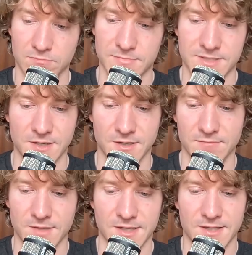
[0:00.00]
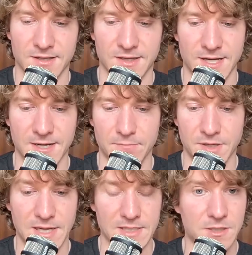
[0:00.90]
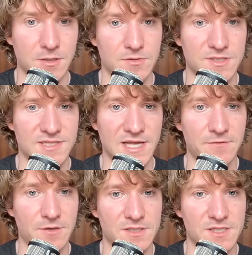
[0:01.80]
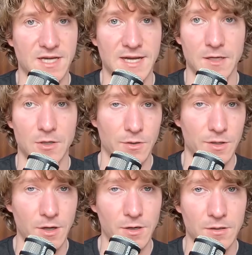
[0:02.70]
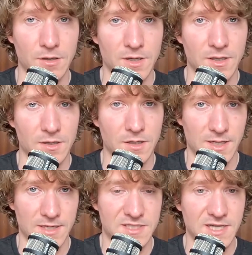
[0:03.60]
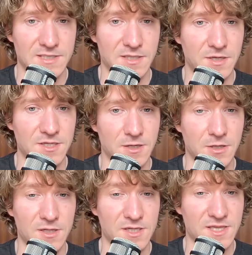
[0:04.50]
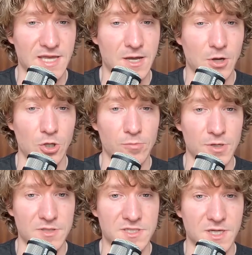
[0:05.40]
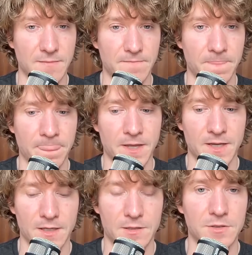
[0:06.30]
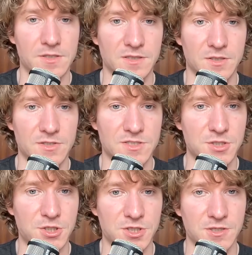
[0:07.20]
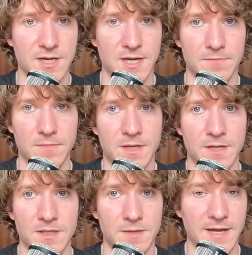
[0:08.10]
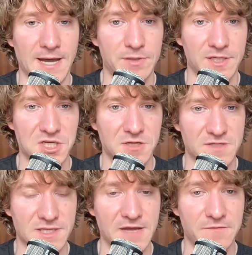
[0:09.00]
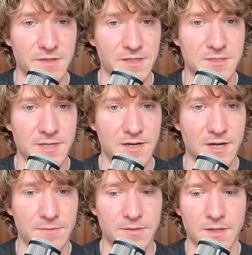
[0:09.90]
So, but yeah, so it was a slave owning society, although the United States, the 13 colonies, they almost included in the Constitution the abolition of slavery straight up.